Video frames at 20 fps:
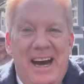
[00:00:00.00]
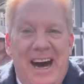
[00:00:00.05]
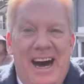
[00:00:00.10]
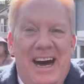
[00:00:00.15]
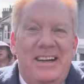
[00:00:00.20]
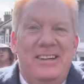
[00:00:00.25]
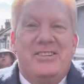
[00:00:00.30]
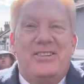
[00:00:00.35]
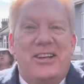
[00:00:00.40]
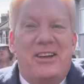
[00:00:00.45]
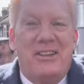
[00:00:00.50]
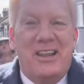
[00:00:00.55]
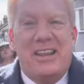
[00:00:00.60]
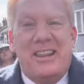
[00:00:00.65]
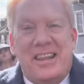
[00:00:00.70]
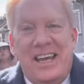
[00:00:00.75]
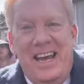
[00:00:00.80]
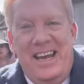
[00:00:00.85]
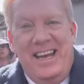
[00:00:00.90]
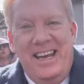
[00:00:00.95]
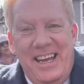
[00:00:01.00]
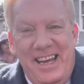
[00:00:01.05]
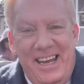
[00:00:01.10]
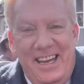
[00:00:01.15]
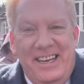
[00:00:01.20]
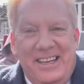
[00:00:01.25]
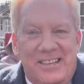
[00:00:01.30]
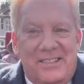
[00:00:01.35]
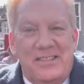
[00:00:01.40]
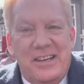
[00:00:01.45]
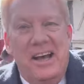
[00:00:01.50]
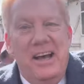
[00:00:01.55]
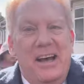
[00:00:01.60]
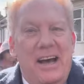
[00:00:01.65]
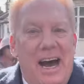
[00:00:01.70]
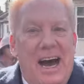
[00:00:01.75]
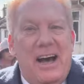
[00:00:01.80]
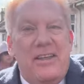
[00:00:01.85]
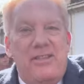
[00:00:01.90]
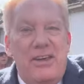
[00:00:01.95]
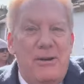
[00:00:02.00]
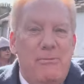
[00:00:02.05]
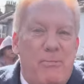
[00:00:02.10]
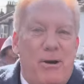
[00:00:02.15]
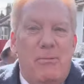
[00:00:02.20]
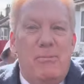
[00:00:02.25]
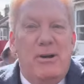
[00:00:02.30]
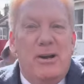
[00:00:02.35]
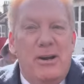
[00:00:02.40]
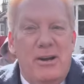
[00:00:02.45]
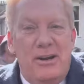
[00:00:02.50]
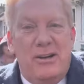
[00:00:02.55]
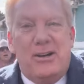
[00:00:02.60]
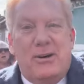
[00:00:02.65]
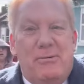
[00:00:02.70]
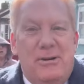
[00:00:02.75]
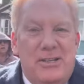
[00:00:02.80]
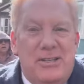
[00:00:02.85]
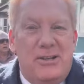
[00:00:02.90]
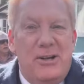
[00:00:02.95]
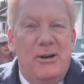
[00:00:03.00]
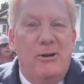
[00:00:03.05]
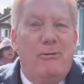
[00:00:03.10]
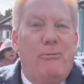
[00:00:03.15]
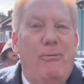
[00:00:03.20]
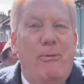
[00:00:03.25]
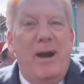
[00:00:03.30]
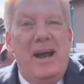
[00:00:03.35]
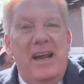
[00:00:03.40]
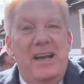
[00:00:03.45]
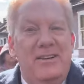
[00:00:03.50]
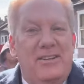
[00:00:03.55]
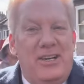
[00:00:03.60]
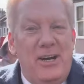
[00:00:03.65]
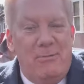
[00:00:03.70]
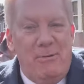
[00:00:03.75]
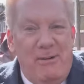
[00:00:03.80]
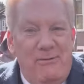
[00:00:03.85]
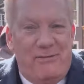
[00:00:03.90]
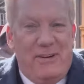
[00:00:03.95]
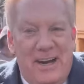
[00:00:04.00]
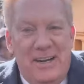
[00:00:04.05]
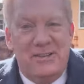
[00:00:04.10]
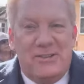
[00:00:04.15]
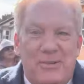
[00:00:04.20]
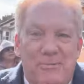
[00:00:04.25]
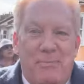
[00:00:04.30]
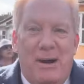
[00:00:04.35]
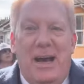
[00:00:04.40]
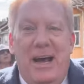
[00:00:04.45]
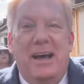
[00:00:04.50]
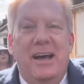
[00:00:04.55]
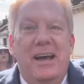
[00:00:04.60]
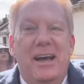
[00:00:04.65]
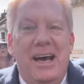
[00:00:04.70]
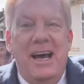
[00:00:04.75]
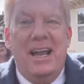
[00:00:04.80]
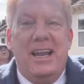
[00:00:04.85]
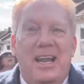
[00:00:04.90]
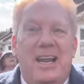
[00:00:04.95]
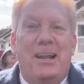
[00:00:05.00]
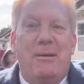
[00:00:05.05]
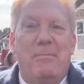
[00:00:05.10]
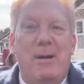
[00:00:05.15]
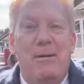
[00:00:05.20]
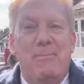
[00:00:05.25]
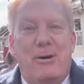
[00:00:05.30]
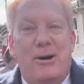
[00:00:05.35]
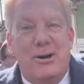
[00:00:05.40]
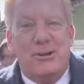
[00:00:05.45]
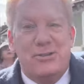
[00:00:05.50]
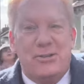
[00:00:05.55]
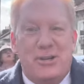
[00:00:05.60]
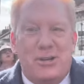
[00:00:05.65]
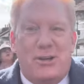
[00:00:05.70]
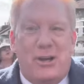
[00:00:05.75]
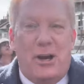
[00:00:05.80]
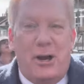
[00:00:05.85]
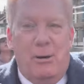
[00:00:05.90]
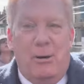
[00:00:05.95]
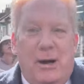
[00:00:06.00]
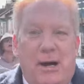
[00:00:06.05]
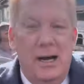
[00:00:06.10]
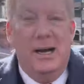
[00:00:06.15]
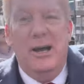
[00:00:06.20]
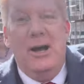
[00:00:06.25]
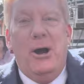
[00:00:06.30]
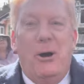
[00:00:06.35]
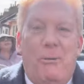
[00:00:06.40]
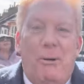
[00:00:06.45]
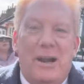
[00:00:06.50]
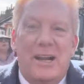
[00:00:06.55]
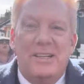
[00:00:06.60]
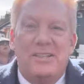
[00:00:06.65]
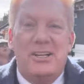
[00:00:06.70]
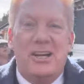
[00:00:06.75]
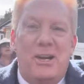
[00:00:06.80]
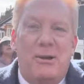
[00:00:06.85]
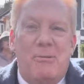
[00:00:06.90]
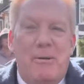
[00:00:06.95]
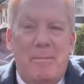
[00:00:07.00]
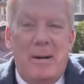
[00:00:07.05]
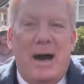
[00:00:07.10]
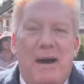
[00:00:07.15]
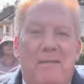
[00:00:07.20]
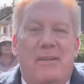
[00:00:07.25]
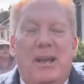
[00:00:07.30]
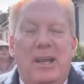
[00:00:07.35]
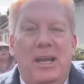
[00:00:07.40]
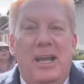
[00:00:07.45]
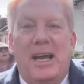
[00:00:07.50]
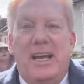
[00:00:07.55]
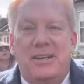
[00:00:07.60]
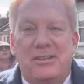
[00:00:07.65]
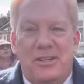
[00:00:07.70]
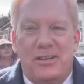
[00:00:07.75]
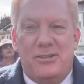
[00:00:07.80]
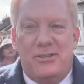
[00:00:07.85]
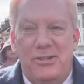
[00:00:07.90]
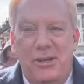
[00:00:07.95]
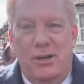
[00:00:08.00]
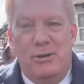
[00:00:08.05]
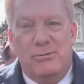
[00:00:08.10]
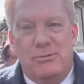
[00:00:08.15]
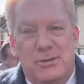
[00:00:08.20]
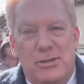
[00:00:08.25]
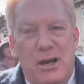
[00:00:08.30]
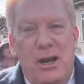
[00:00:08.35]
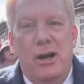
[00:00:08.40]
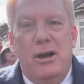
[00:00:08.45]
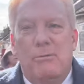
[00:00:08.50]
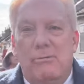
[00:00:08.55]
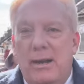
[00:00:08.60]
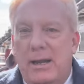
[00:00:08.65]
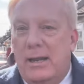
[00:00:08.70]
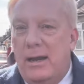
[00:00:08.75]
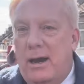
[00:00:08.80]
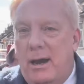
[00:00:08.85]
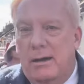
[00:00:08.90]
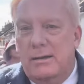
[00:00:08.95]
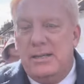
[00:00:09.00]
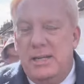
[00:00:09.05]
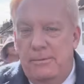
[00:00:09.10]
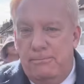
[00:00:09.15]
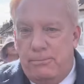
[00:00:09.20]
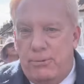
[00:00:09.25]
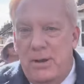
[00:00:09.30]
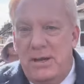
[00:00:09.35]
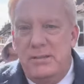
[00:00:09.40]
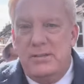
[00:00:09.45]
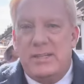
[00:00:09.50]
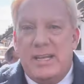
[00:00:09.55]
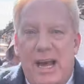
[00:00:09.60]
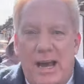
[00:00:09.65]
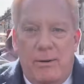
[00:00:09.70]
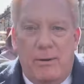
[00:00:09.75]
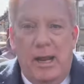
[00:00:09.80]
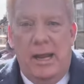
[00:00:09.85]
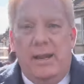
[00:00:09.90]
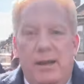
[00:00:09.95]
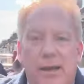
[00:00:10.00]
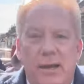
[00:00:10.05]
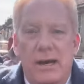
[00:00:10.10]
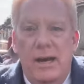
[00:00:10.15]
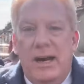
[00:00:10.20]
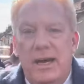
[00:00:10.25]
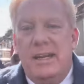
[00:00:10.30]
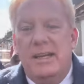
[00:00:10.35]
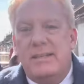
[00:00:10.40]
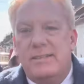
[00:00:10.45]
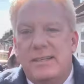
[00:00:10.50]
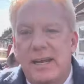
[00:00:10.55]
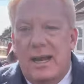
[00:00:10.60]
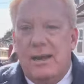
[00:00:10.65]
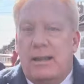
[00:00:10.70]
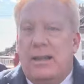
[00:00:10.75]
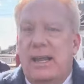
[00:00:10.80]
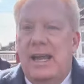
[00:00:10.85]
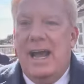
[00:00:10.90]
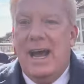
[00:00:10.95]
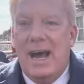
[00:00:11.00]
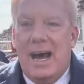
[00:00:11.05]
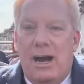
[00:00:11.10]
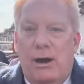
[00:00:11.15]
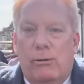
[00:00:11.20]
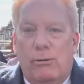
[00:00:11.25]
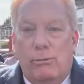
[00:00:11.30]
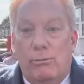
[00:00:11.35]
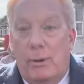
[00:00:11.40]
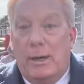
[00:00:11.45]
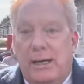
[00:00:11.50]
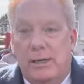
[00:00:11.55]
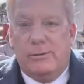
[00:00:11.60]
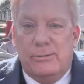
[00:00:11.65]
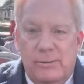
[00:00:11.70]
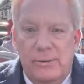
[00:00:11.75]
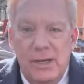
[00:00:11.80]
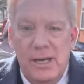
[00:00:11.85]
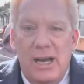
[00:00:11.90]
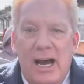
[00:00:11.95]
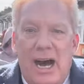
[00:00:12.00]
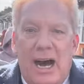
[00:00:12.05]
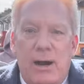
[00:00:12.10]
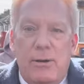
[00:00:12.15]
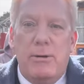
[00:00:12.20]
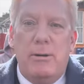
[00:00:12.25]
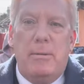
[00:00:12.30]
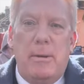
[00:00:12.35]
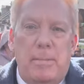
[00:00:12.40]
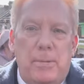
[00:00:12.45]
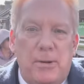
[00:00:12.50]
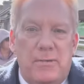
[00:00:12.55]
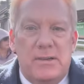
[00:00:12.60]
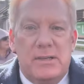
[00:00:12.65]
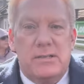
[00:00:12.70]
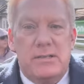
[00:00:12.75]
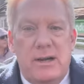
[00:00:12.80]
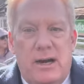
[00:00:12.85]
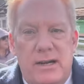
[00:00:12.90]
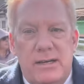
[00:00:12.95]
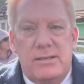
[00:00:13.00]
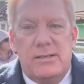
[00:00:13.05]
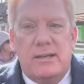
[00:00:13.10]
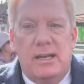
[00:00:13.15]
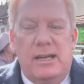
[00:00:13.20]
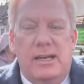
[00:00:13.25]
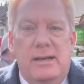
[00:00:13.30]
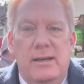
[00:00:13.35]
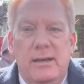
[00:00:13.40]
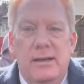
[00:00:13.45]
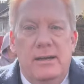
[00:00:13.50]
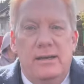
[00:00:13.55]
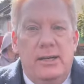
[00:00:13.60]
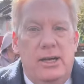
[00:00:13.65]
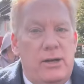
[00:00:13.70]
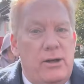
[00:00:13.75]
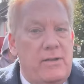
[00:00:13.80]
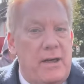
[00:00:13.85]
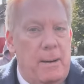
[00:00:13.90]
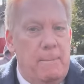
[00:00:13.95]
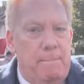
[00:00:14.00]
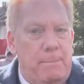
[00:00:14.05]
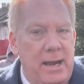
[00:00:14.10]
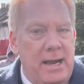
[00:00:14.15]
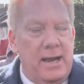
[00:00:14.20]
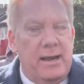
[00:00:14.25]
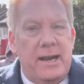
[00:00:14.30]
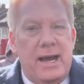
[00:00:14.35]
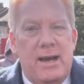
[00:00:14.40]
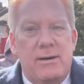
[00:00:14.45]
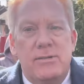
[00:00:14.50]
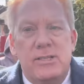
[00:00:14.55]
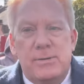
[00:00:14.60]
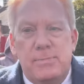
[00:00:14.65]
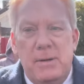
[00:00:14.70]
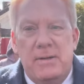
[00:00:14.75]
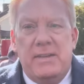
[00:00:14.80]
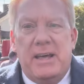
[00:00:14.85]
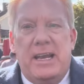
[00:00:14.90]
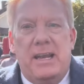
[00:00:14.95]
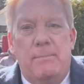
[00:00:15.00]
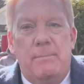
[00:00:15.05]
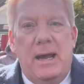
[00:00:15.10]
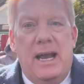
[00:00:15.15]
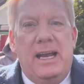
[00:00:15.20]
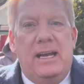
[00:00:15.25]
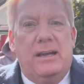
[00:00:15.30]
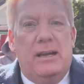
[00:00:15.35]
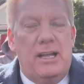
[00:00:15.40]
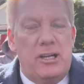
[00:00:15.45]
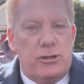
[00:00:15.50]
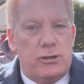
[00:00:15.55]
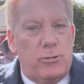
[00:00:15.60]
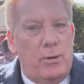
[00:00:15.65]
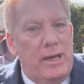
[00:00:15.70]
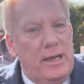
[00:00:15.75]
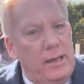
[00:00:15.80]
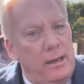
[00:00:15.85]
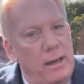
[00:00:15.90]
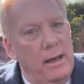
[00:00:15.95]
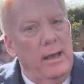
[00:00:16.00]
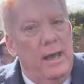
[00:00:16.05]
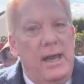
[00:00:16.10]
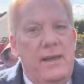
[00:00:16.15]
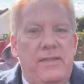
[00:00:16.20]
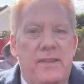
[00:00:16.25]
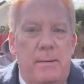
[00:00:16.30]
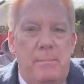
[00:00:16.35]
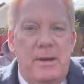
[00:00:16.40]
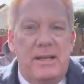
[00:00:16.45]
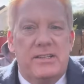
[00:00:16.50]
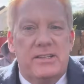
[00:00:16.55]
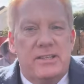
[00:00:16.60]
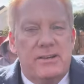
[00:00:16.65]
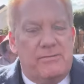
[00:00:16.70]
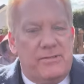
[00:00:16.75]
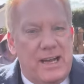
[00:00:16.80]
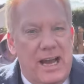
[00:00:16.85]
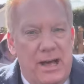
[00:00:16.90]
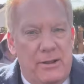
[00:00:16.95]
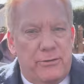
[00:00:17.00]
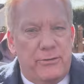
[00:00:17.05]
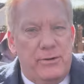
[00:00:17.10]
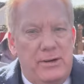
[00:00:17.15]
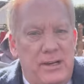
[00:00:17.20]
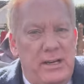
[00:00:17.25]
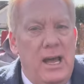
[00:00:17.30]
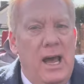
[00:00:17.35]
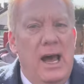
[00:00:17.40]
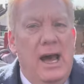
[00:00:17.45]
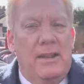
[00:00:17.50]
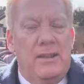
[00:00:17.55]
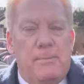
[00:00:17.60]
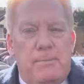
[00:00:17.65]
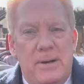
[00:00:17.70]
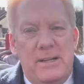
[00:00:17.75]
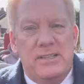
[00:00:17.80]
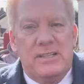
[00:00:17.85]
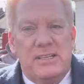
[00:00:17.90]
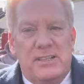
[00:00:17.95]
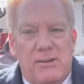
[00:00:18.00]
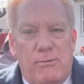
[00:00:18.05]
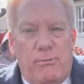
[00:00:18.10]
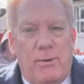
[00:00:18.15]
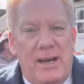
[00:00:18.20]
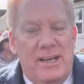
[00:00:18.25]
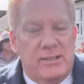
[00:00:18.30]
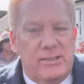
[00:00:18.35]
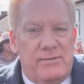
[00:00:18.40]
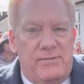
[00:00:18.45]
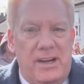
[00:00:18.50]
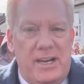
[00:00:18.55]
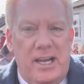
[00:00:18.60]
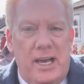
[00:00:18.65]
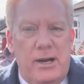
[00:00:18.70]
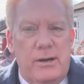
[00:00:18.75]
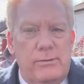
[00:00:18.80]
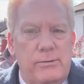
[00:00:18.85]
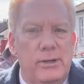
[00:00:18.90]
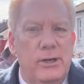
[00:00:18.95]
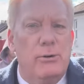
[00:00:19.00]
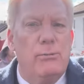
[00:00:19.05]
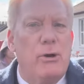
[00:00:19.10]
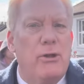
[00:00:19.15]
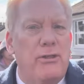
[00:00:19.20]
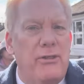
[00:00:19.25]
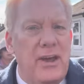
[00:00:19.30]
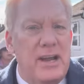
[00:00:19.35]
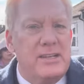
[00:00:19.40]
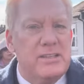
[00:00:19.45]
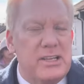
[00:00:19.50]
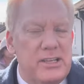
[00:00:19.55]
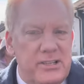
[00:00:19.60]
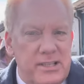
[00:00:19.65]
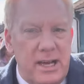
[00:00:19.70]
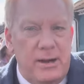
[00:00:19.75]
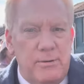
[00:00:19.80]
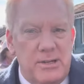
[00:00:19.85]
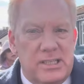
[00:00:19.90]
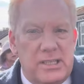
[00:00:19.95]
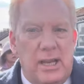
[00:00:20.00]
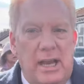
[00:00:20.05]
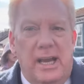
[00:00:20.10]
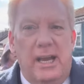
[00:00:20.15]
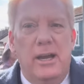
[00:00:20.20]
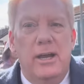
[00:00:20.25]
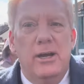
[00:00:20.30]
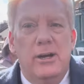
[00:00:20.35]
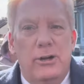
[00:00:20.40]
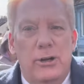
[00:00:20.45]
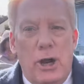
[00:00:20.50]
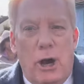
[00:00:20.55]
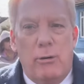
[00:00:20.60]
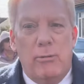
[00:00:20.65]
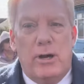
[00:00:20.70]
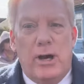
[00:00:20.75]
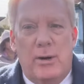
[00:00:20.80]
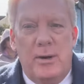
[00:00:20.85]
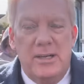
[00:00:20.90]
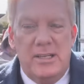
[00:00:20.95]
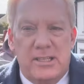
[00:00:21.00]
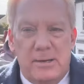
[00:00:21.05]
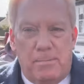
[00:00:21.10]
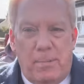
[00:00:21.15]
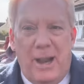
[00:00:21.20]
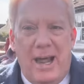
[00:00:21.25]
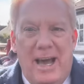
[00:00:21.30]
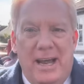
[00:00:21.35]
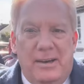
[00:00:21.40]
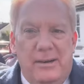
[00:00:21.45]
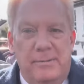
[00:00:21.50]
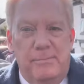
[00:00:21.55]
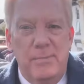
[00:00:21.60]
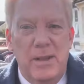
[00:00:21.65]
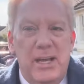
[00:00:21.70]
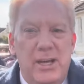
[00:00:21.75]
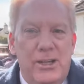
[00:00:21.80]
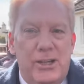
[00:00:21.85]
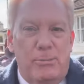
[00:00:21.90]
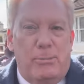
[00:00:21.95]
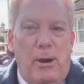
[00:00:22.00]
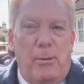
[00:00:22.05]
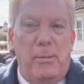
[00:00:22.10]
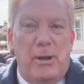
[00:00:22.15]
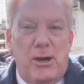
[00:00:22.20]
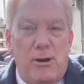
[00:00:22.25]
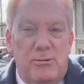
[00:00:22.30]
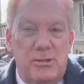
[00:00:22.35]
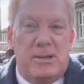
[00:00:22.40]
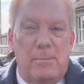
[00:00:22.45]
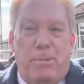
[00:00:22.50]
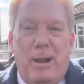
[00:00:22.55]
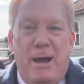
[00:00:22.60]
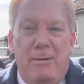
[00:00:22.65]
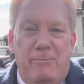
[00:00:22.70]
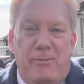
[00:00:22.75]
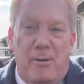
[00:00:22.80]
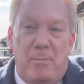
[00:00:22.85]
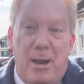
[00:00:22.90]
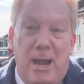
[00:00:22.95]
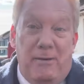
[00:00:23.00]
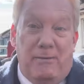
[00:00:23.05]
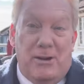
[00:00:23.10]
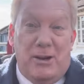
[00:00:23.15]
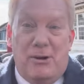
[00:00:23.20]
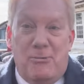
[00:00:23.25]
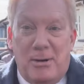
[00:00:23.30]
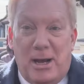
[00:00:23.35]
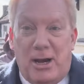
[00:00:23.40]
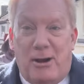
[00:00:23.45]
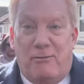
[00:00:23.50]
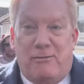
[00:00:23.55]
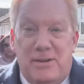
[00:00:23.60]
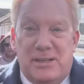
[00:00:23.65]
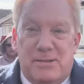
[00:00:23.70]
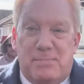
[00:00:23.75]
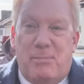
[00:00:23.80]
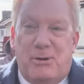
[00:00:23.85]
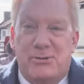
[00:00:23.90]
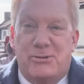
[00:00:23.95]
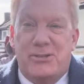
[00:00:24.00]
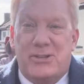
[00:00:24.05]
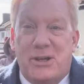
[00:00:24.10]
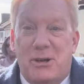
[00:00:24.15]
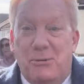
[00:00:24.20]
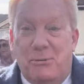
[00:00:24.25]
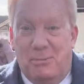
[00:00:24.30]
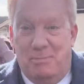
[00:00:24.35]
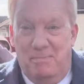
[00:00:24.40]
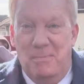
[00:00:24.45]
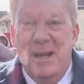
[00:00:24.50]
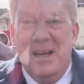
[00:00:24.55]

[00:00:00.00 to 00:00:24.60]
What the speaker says: And so the thing is, I think what we're going to do is wait until we find somewhere a little bit more secure while I tell you about the latest news regarding Prince Harry and exactly how, well, how can we put this nicely? You know that big announcement that he made literally in the midst of Catherine, the Princess of Wales video? Well, things are seriously not going to plan. They won't be going to plan for me if I don't get off this bus soon.